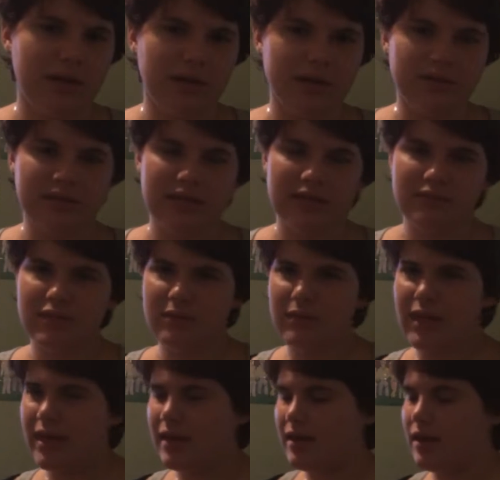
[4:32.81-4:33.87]
Why didn't you text me
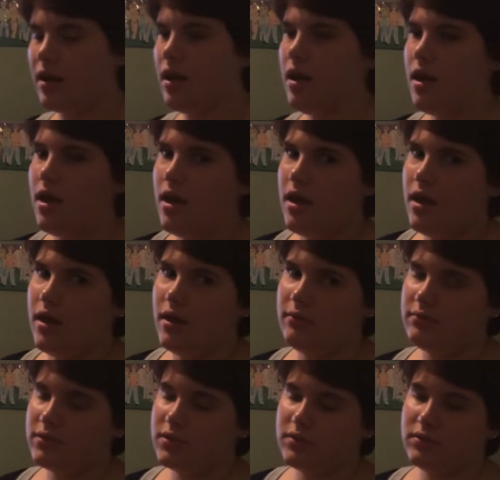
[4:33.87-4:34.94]
back? And
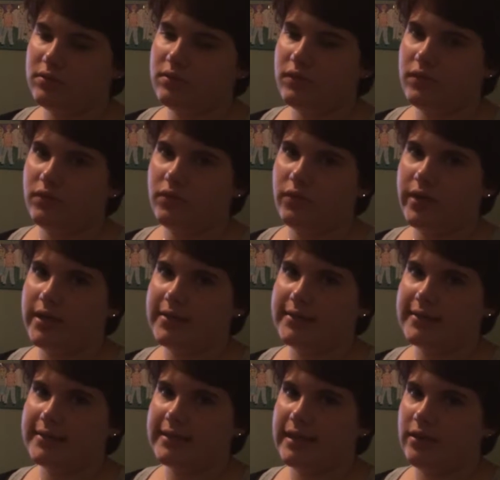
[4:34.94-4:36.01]
I'm just go
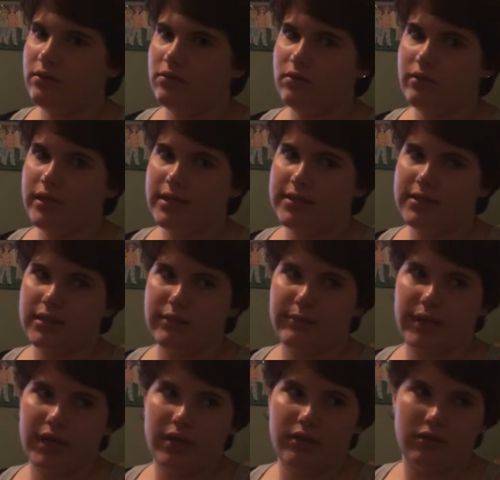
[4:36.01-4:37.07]
crazy. I go crazy in
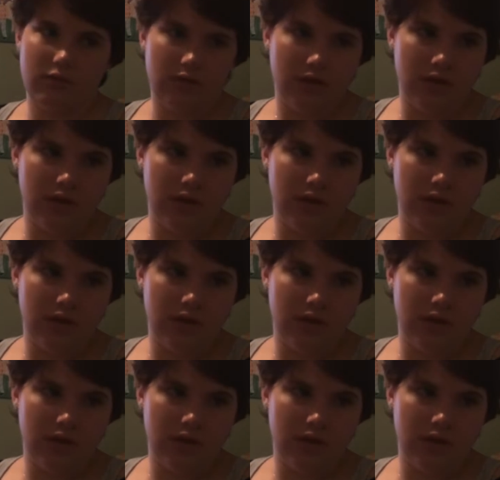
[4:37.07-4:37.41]
my head.